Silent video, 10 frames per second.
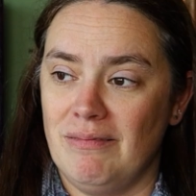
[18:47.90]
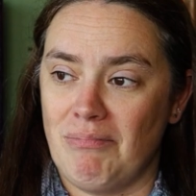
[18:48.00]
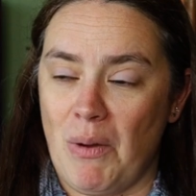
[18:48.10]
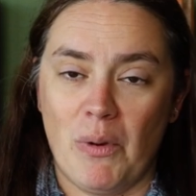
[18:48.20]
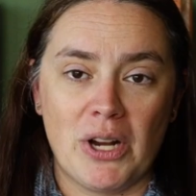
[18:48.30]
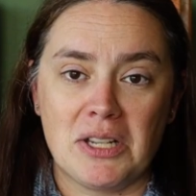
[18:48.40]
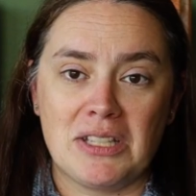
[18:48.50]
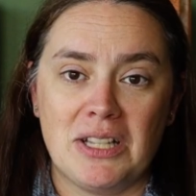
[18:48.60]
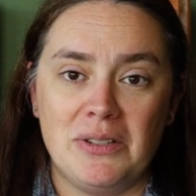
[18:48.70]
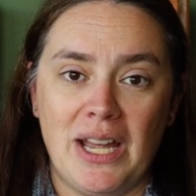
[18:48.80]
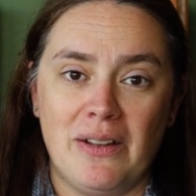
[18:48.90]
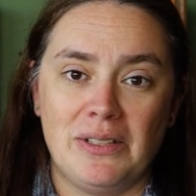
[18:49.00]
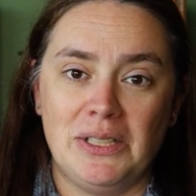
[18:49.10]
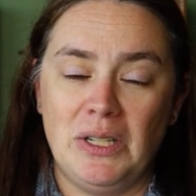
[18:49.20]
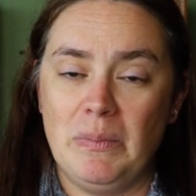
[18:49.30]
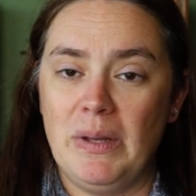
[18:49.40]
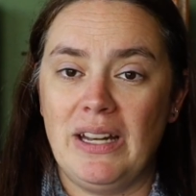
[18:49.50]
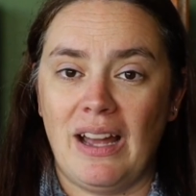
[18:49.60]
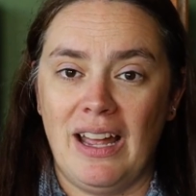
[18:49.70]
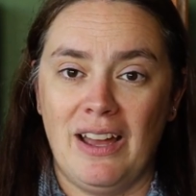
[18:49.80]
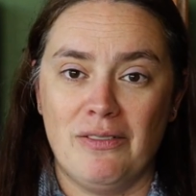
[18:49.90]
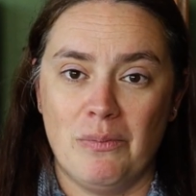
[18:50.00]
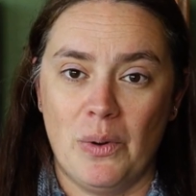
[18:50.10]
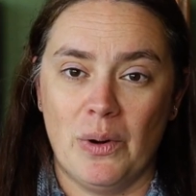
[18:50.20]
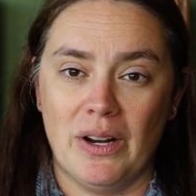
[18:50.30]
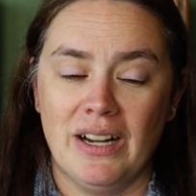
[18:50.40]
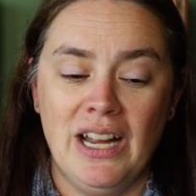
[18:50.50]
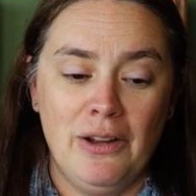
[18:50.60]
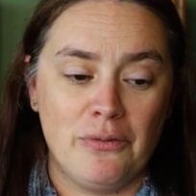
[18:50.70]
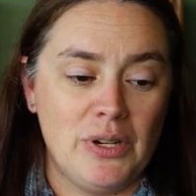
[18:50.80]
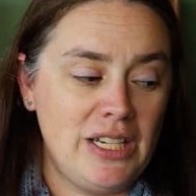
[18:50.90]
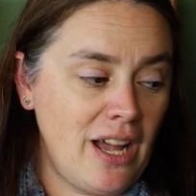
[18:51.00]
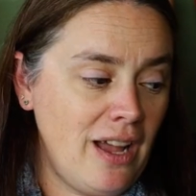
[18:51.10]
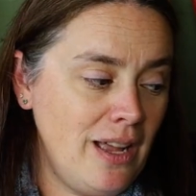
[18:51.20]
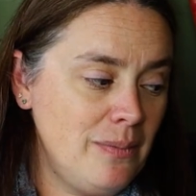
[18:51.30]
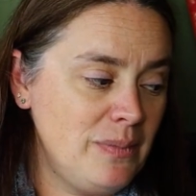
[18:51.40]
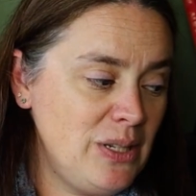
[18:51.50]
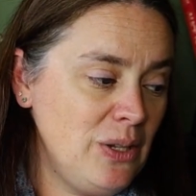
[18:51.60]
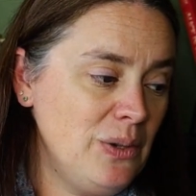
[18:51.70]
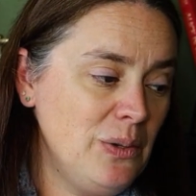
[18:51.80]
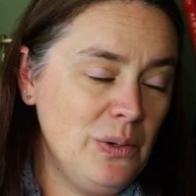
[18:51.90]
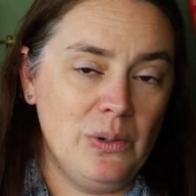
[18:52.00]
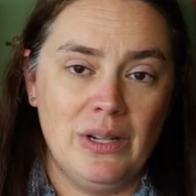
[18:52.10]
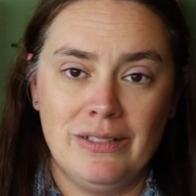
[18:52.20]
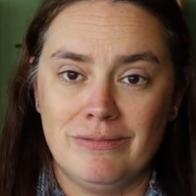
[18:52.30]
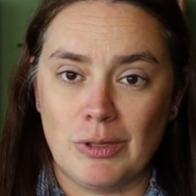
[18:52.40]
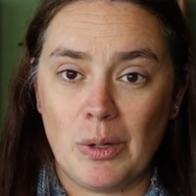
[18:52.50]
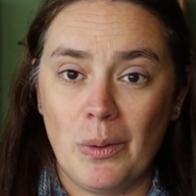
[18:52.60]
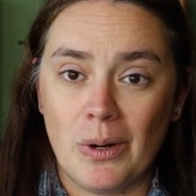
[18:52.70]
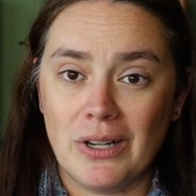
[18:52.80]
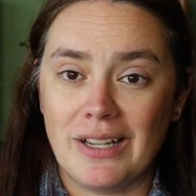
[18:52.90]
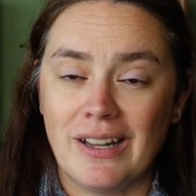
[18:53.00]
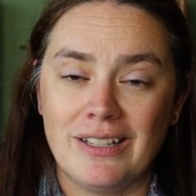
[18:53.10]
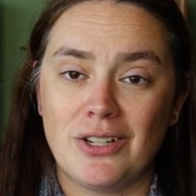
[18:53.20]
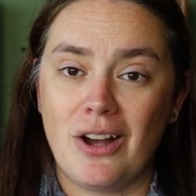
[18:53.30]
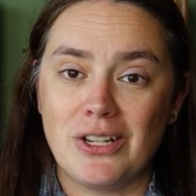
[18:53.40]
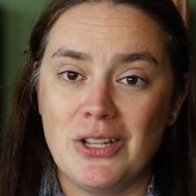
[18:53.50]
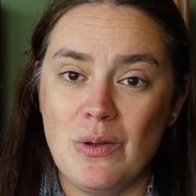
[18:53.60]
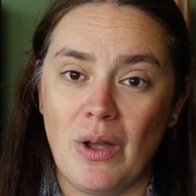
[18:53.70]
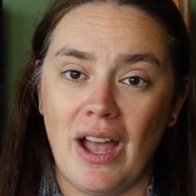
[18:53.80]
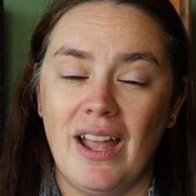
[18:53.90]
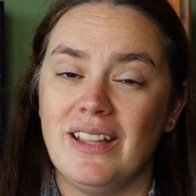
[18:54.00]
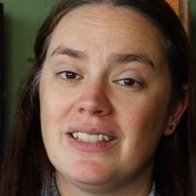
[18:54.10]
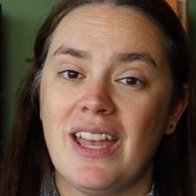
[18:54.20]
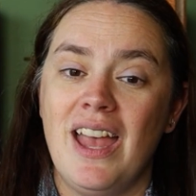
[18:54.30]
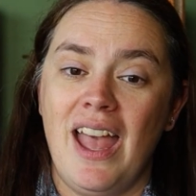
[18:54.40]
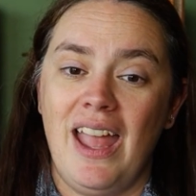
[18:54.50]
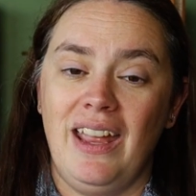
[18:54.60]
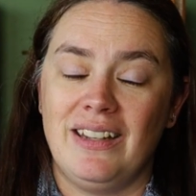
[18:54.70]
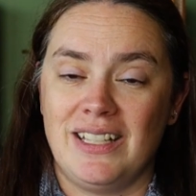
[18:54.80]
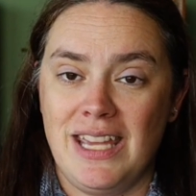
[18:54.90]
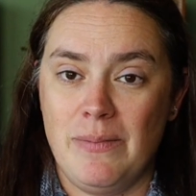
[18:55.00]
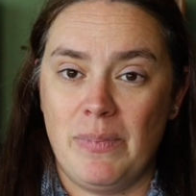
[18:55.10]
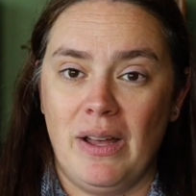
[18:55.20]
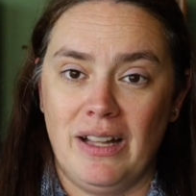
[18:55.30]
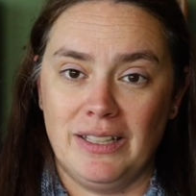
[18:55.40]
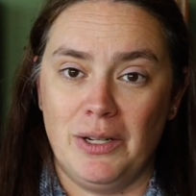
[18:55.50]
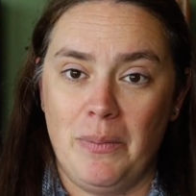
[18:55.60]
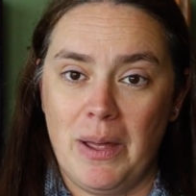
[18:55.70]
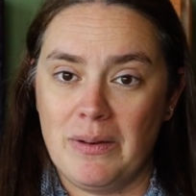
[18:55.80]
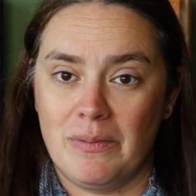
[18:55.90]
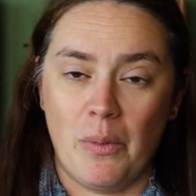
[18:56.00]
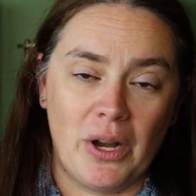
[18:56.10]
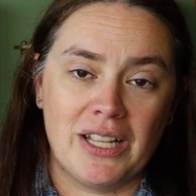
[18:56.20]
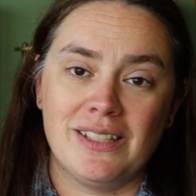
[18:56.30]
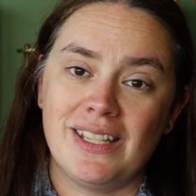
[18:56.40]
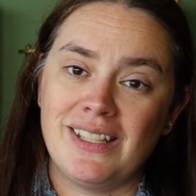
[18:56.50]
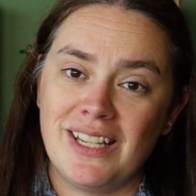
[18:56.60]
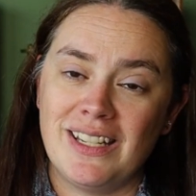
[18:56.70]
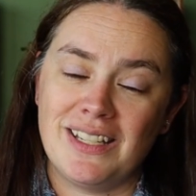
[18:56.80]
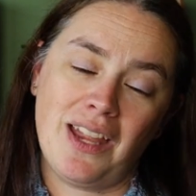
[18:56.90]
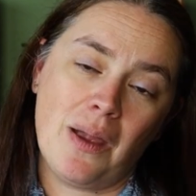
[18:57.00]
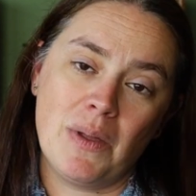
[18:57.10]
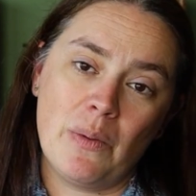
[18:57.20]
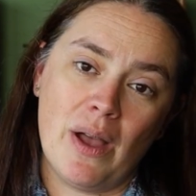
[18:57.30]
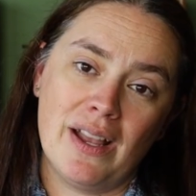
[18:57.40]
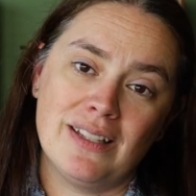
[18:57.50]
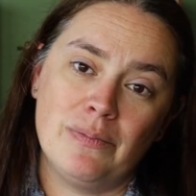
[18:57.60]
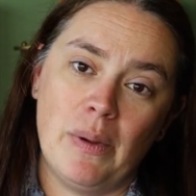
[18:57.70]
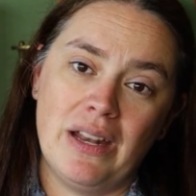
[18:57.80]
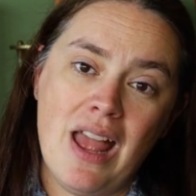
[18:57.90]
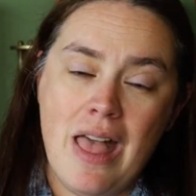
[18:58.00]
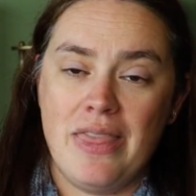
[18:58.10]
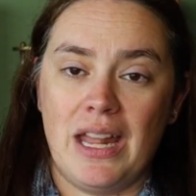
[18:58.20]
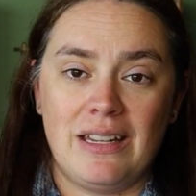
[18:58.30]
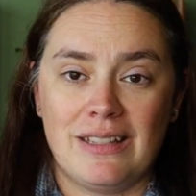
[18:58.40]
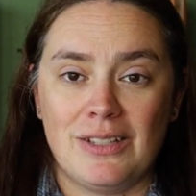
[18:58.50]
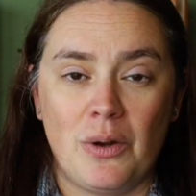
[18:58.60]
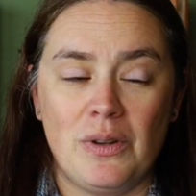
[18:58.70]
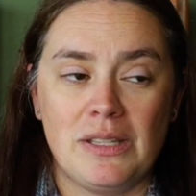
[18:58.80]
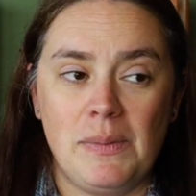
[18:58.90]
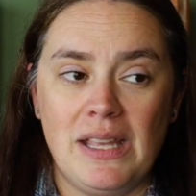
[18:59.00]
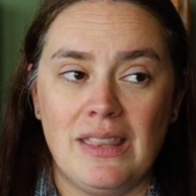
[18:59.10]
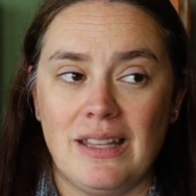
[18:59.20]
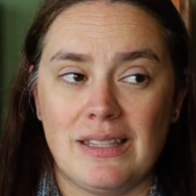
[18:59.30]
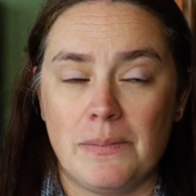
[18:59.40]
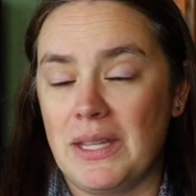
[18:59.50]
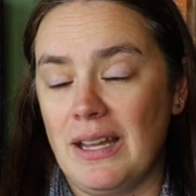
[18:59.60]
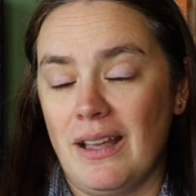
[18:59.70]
my work has slowed down a little bit. I have more free time to record, talk to you guys, and keep a little bit more consistent timing wise, but that doesn't always mean that something